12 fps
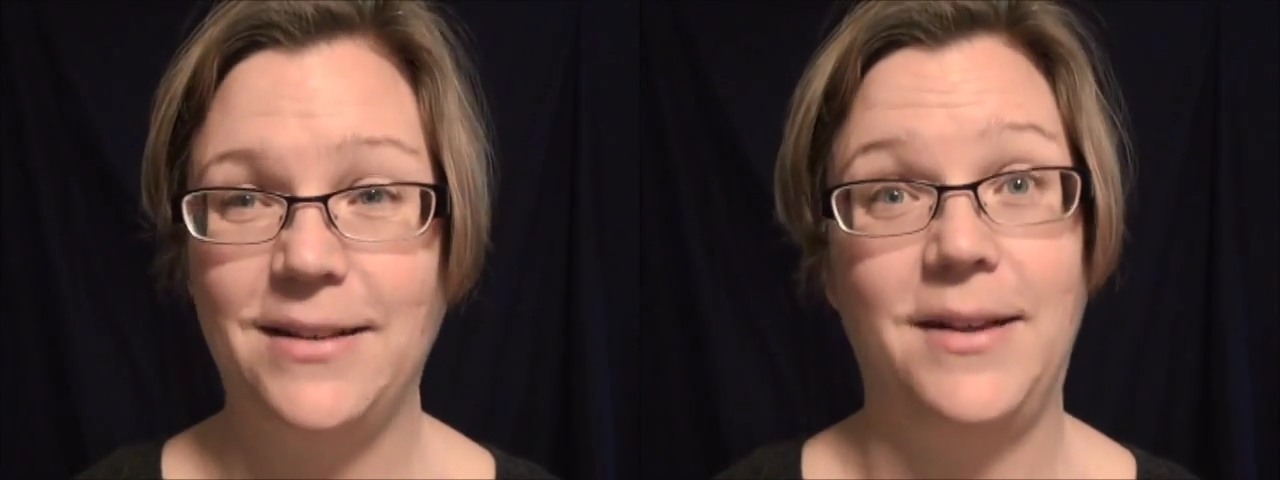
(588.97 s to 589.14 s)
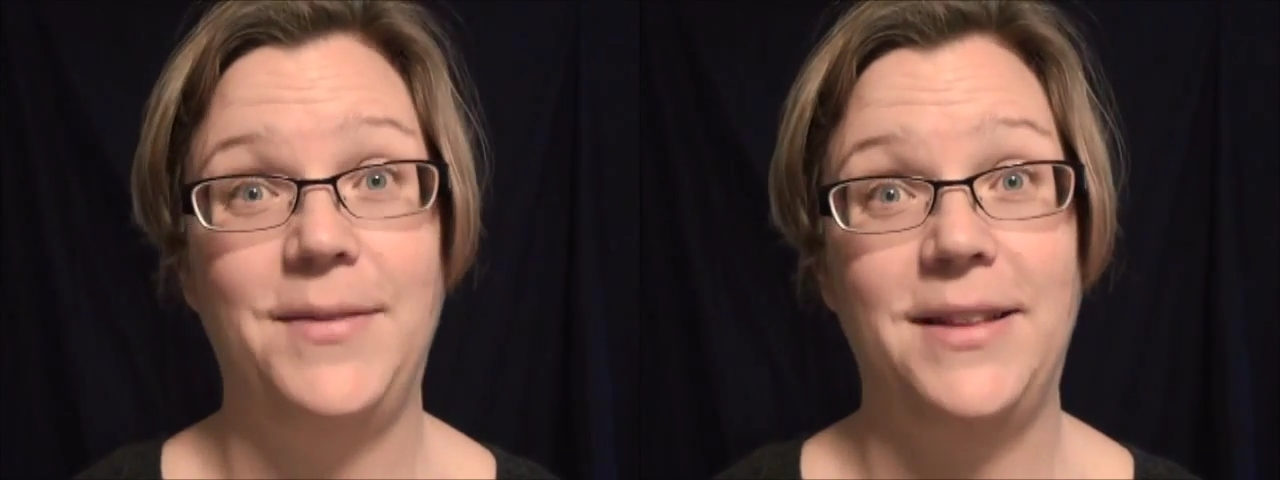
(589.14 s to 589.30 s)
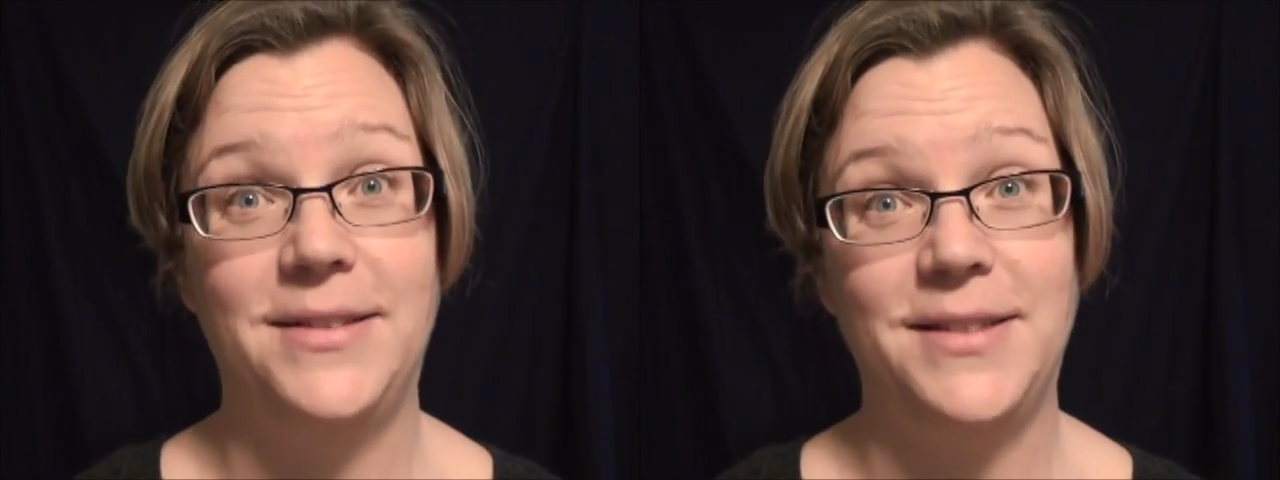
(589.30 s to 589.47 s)
I
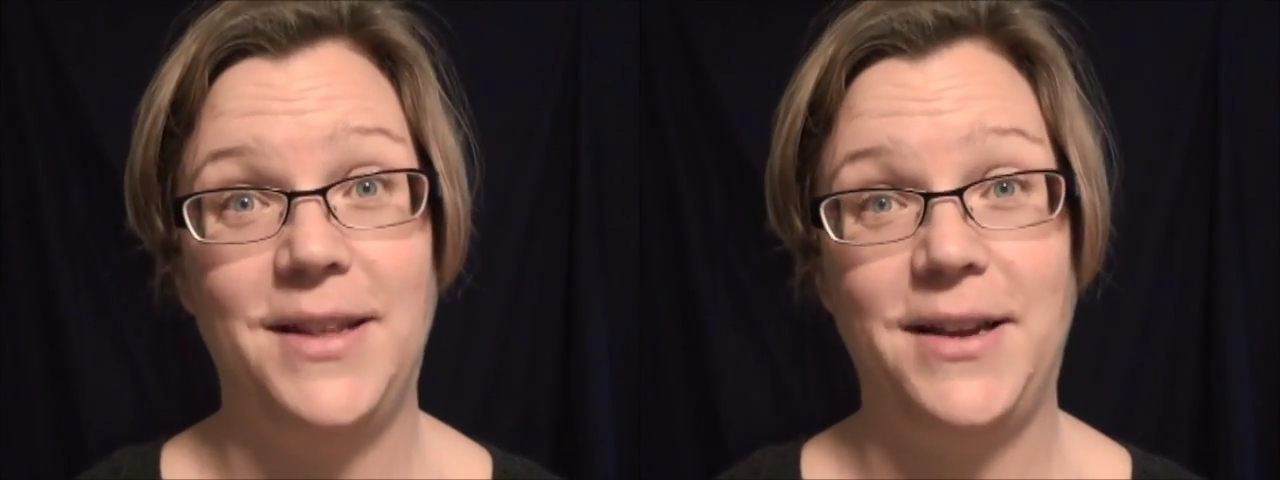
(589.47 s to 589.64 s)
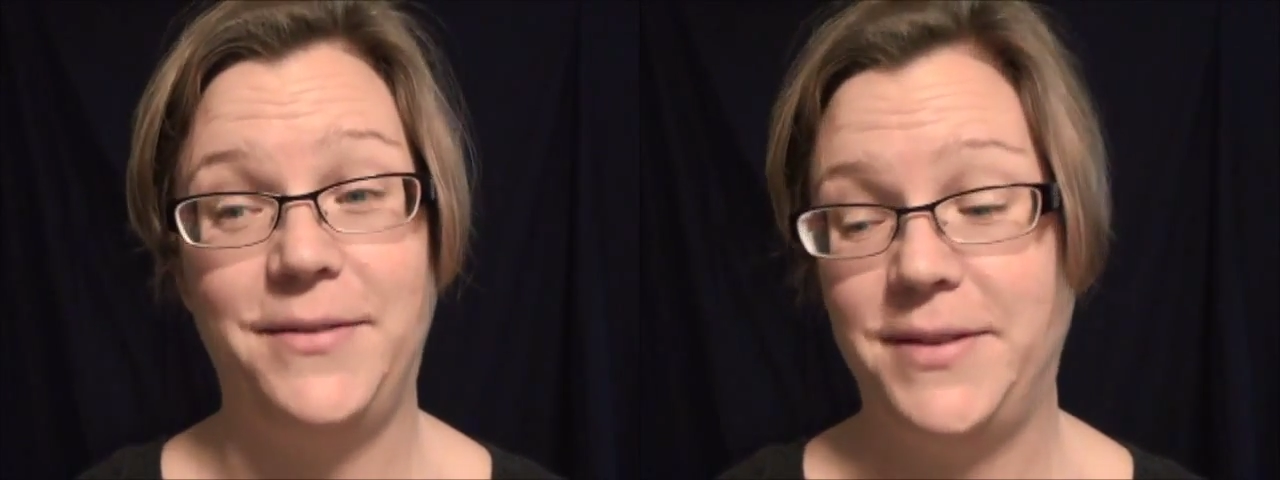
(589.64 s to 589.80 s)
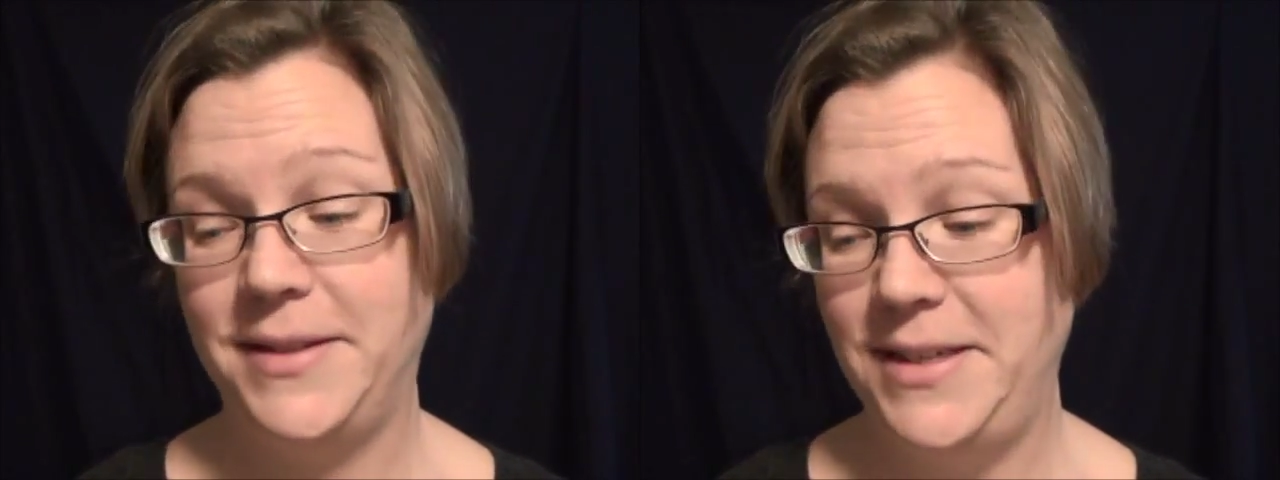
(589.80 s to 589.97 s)
mean, there's a lot
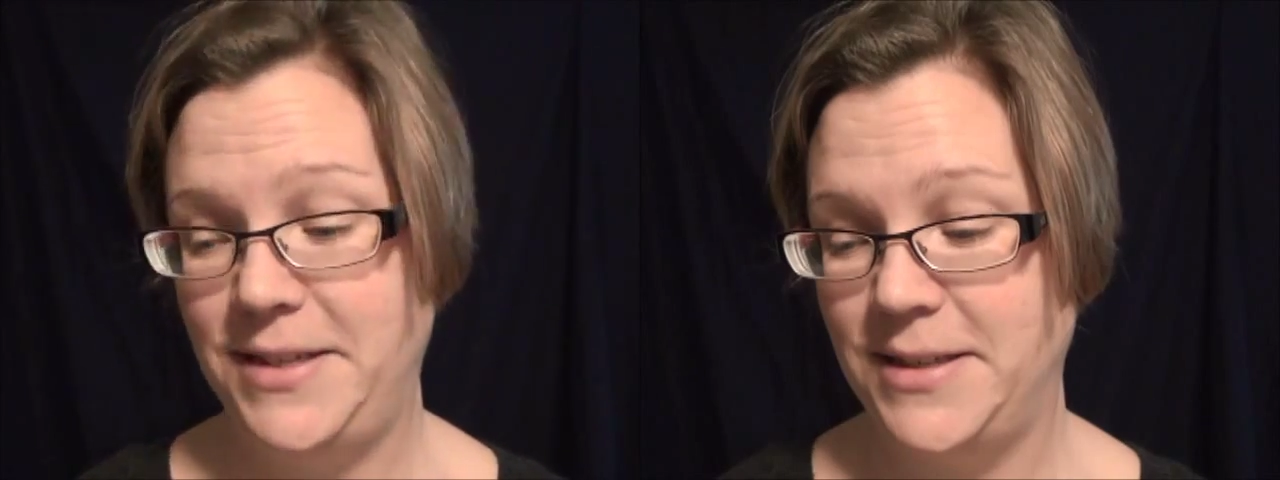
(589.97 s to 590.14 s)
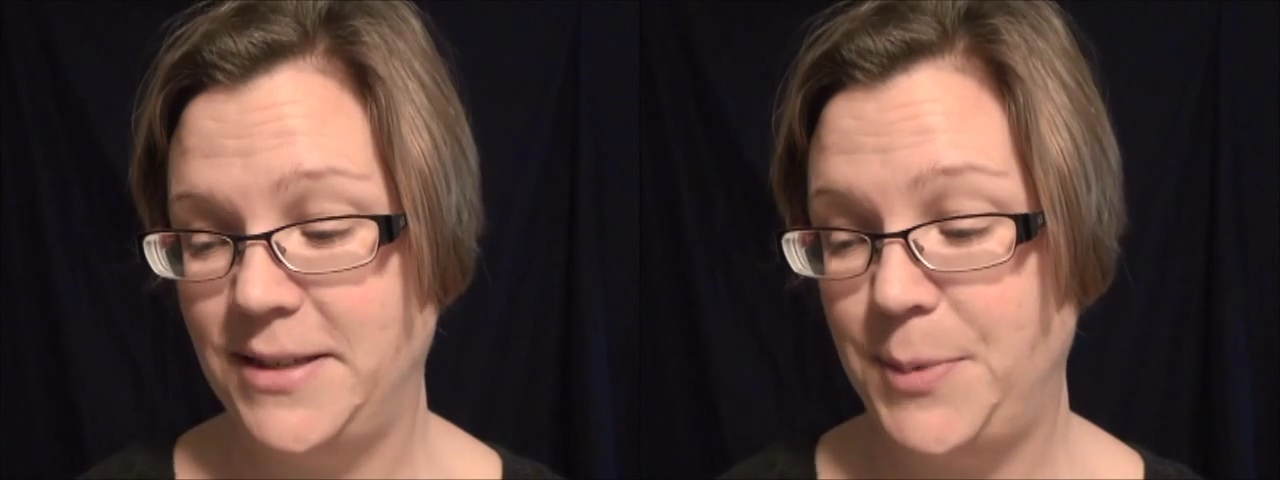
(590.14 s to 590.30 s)
of deletions,